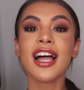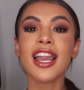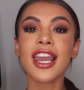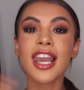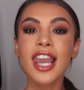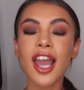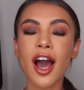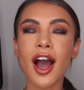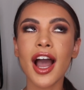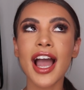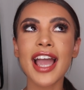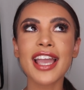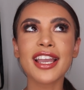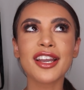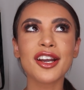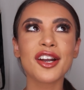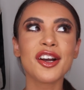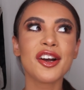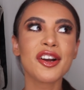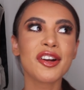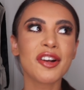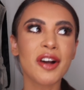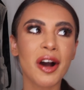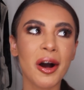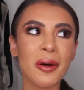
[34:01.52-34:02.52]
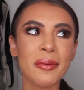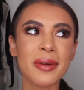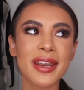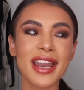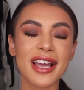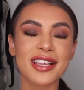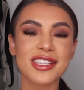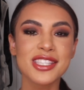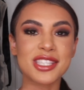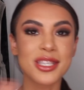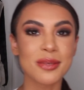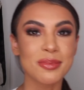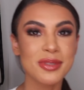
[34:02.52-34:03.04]
Like, comment and
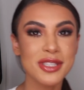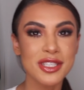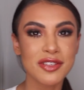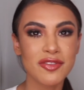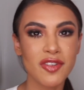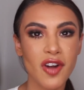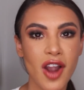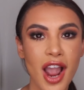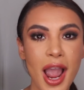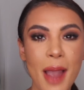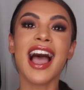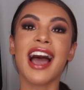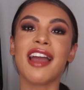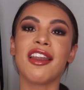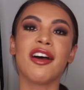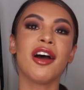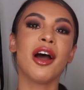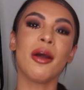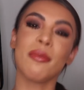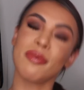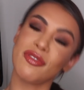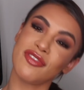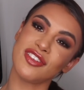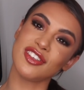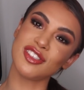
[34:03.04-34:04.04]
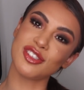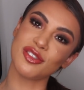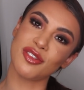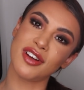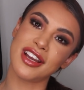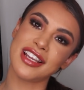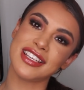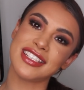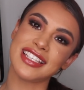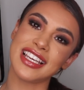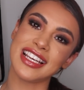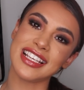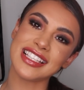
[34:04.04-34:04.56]
subscribe, and I hope you've
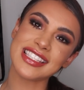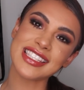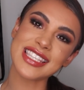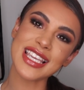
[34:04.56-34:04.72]
enjoyed it.